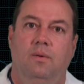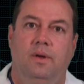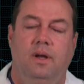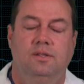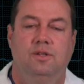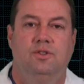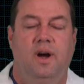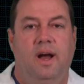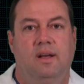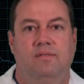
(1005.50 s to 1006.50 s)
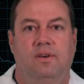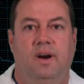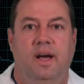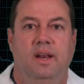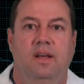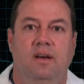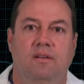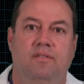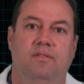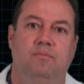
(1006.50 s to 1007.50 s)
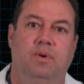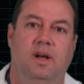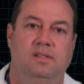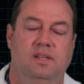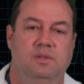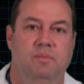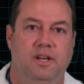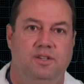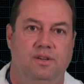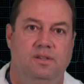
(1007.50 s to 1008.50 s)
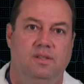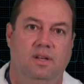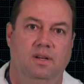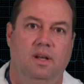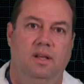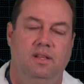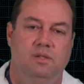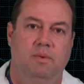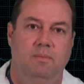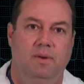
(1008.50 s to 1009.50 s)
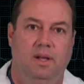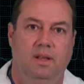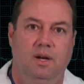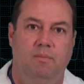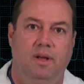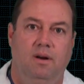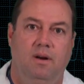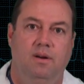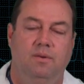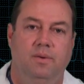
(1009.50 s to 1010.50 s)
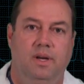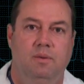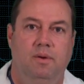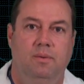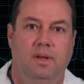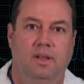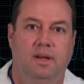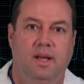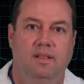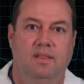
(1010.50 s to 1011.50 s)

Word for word: We also track a variety of process measures, and uh, this might be a little bit hard to read, but we look at